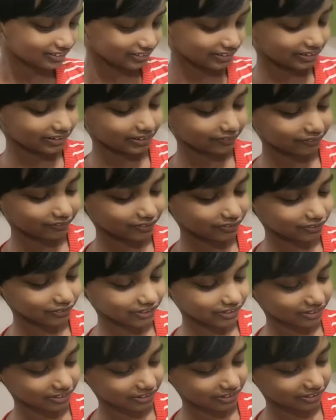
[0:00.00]
Then you have to go
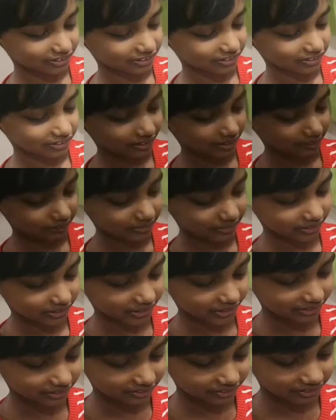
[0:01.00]
here, climb the
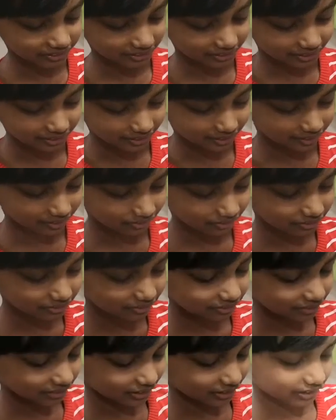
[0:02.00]
ladder, get down,
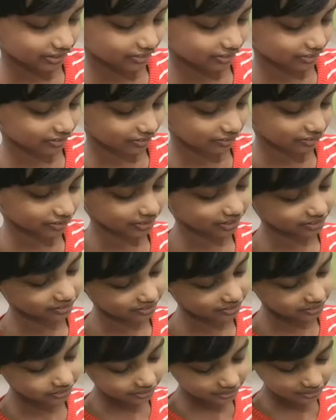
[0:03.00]
and then go like
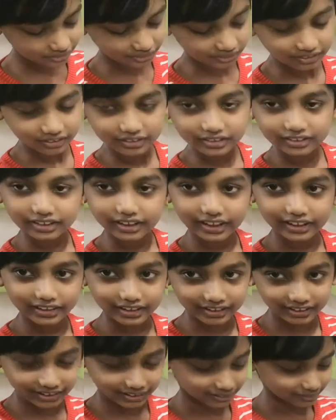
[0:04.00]
this. And
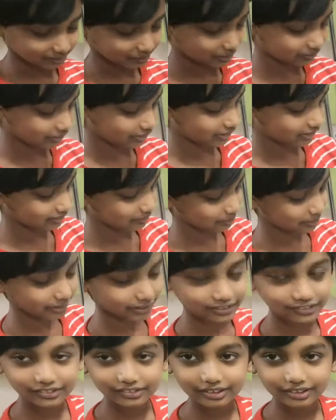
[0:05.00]
then here's my workspace.